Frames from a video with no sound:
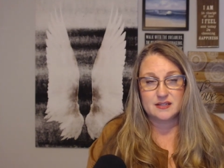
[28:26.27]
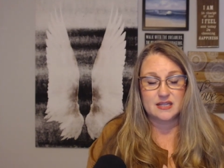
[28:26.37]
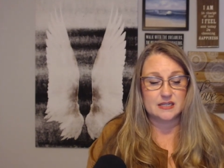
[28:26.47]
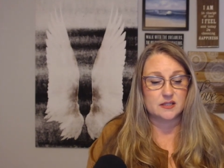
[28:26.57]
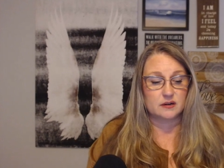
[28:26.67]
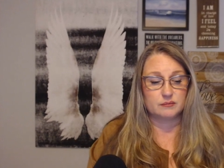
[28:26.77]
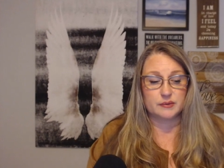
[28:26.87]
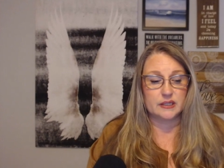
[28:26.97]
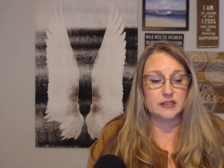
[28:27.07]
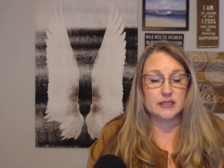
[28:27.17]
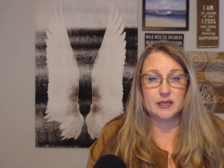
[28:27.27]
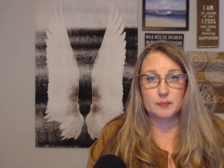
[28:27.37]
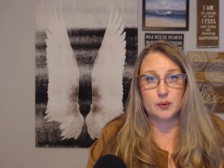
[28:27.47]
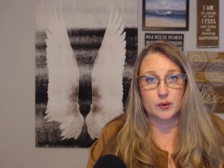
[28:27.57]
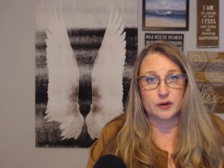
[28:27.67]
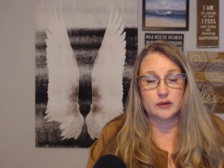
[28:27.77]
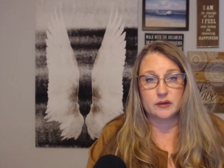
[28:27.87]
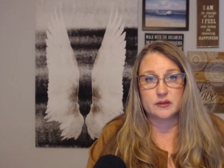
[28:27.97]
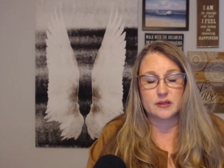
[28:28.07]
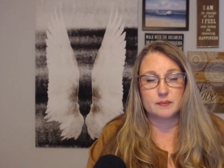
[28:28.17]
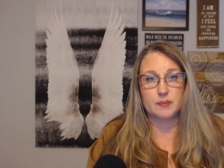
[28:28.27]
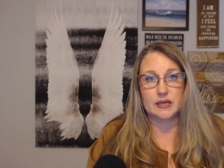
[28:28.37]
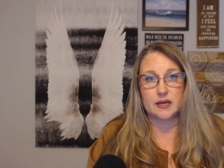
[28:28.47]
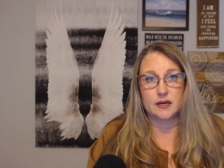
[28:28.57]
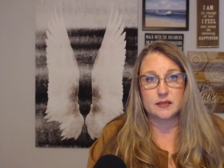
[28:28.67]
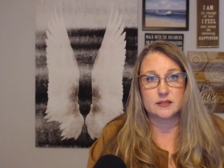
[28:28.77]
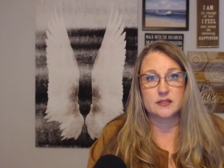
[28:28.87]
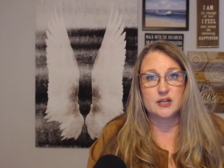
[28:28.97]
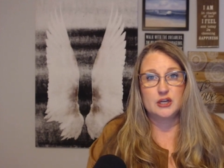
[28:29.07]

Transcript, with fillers: These are really important because